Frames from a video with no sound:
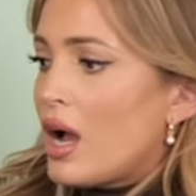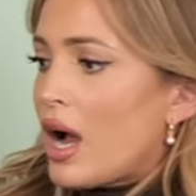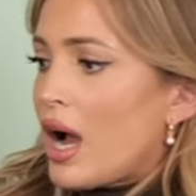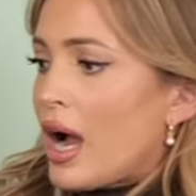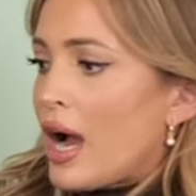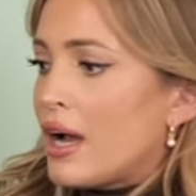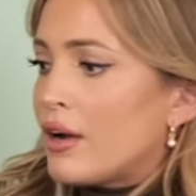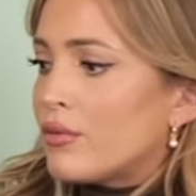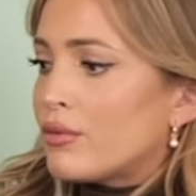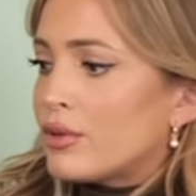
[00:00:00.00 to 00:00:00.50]

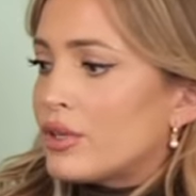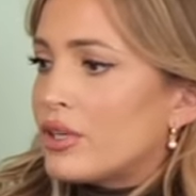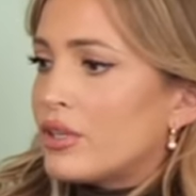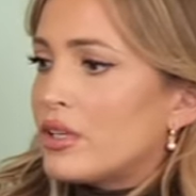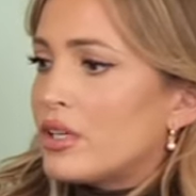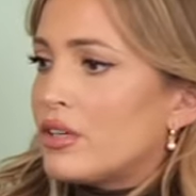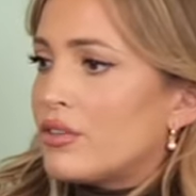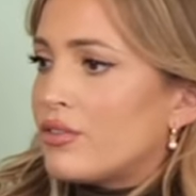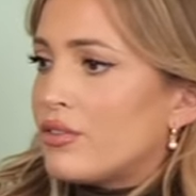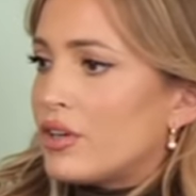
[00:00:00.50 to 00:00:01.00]
I
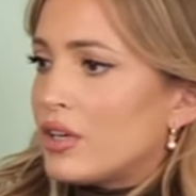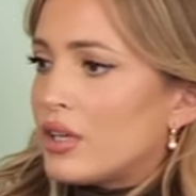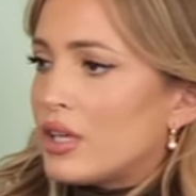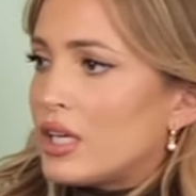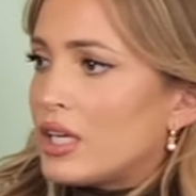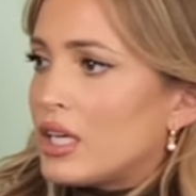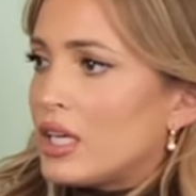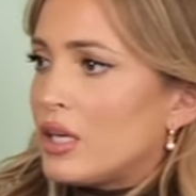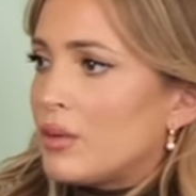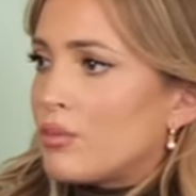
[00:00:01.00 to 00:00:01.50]
really feel
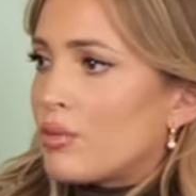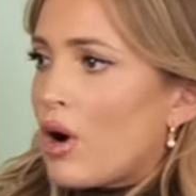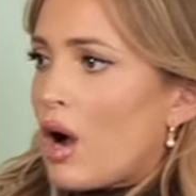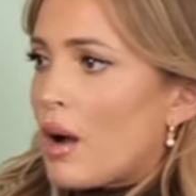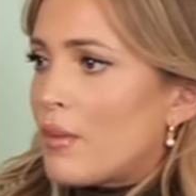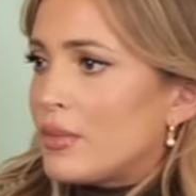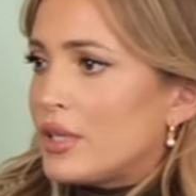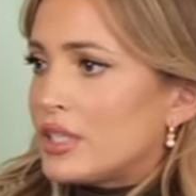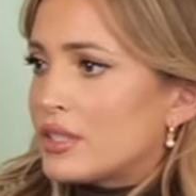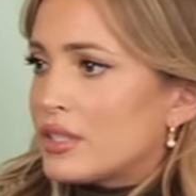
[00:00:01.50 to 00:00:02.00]
like he
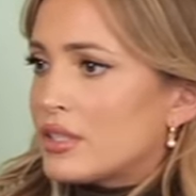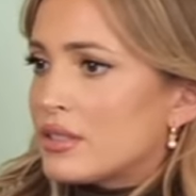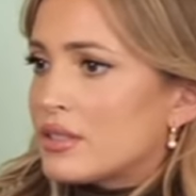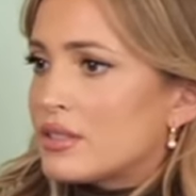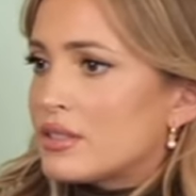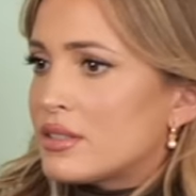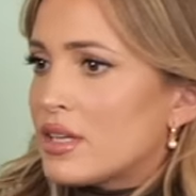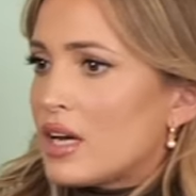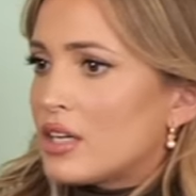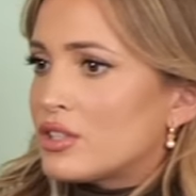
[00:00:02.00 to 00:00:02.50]
brought me to
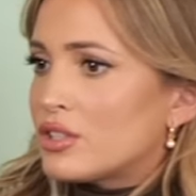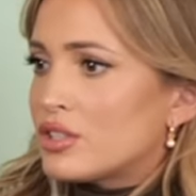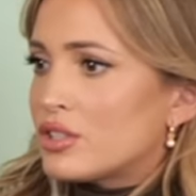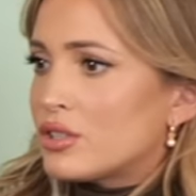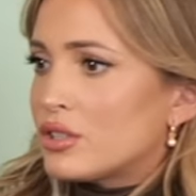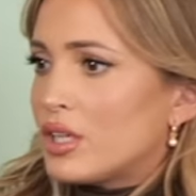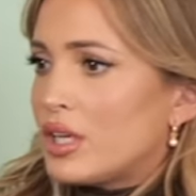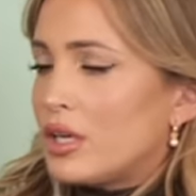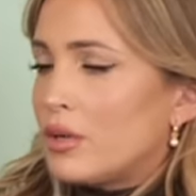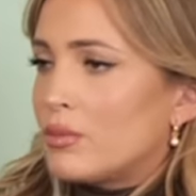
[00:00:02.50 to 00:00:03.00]

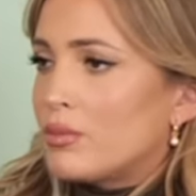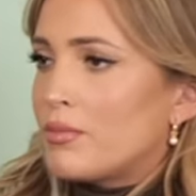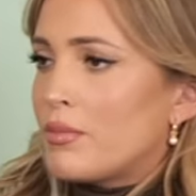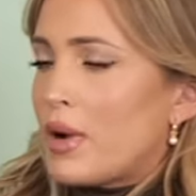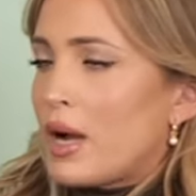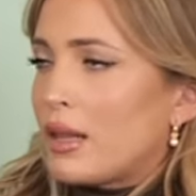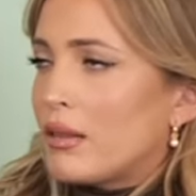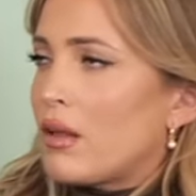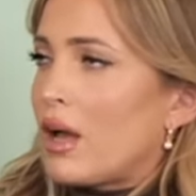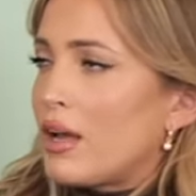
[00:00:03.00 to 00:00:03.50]
such he
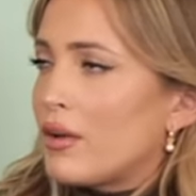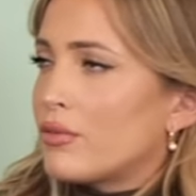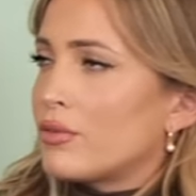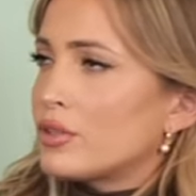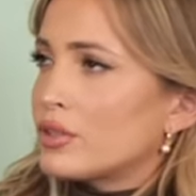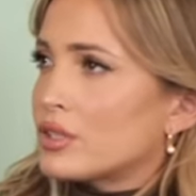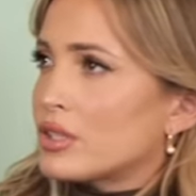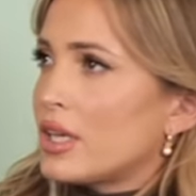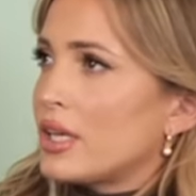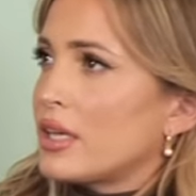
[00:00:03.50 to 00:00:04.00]
my life
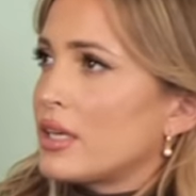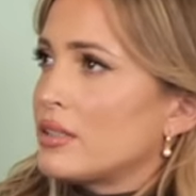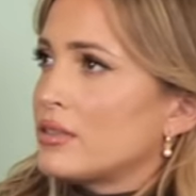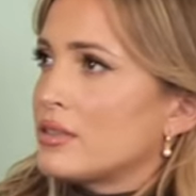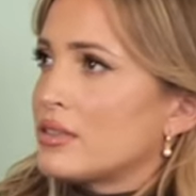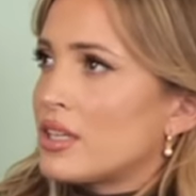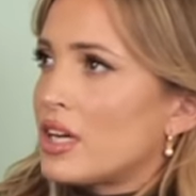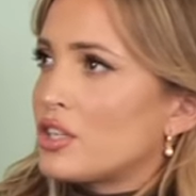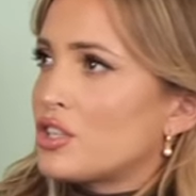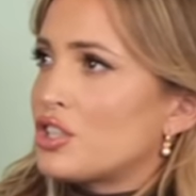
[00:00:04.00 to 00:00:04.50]
was like in
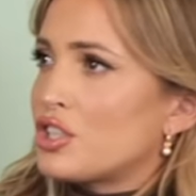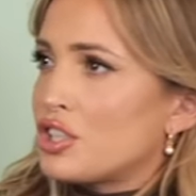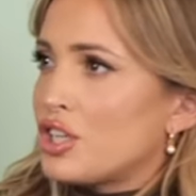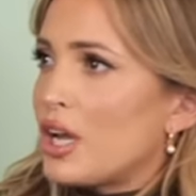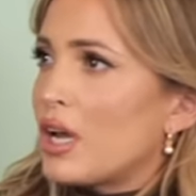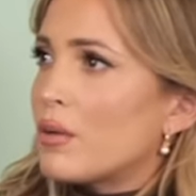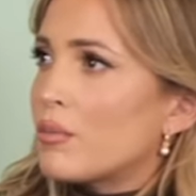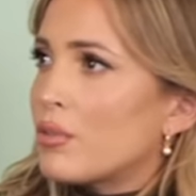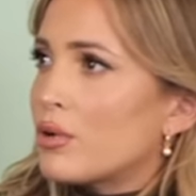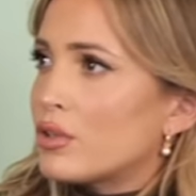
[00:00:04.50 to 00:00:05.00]
such
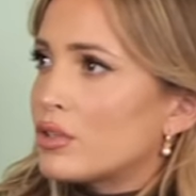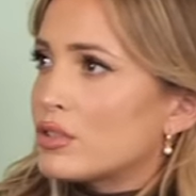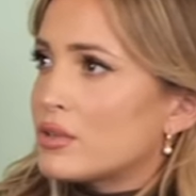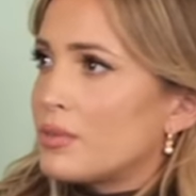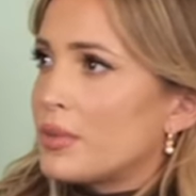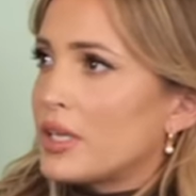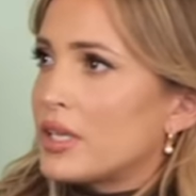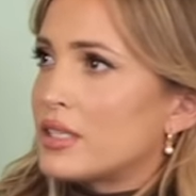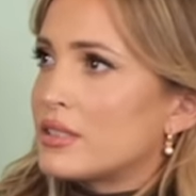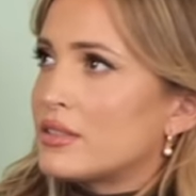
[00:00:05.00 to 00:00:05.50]
shambles
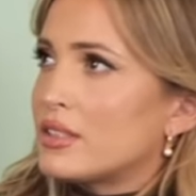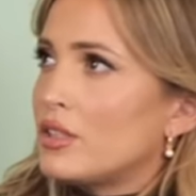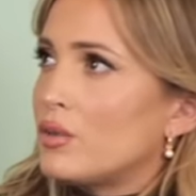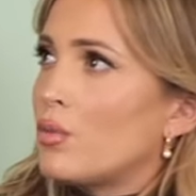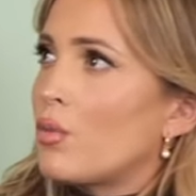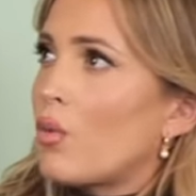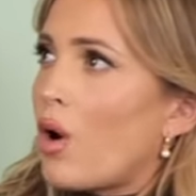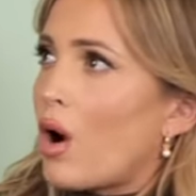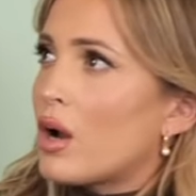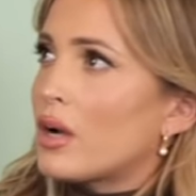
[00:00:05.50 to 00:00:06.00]
because he
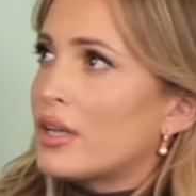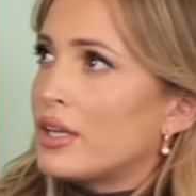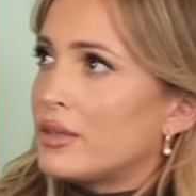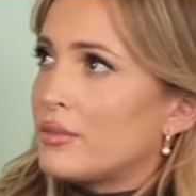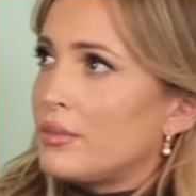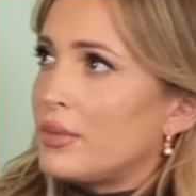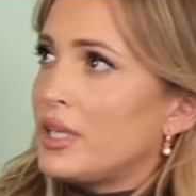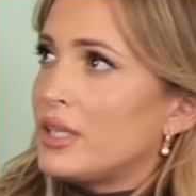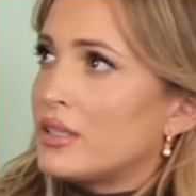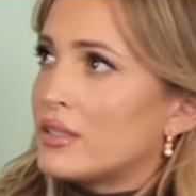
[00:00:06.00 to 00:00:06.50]

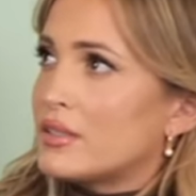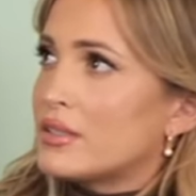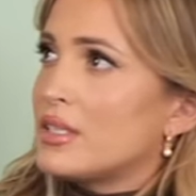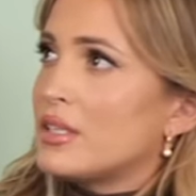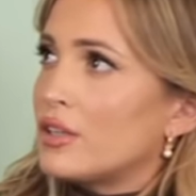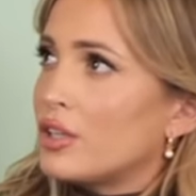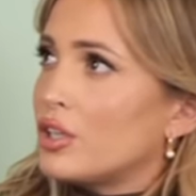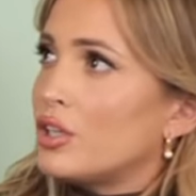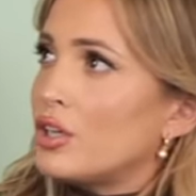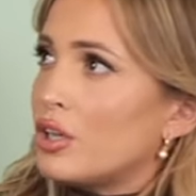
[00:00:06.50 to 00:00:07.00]
wanted me to see
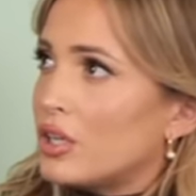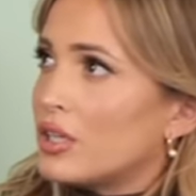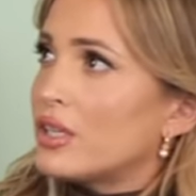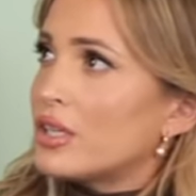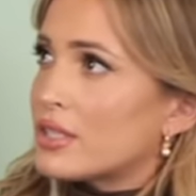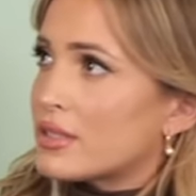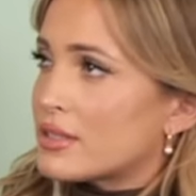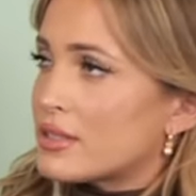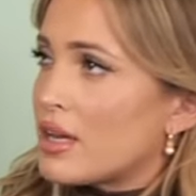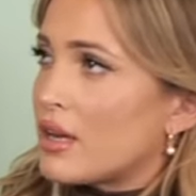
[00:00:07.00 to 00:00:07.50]
the
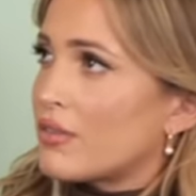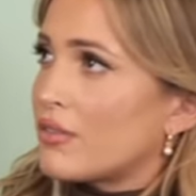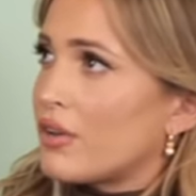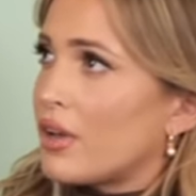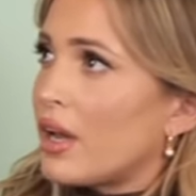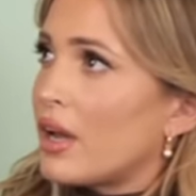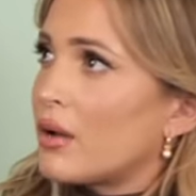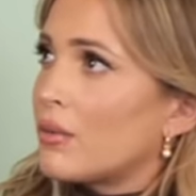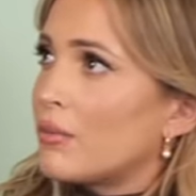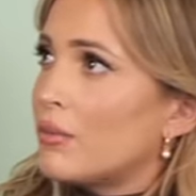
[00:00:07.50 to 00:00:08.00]
goodness of
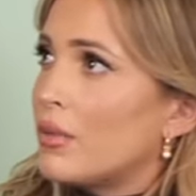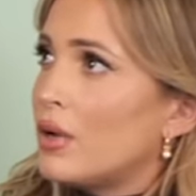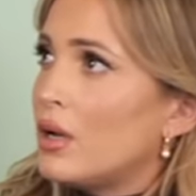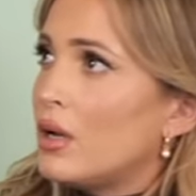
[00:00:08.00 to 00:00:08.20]
him. A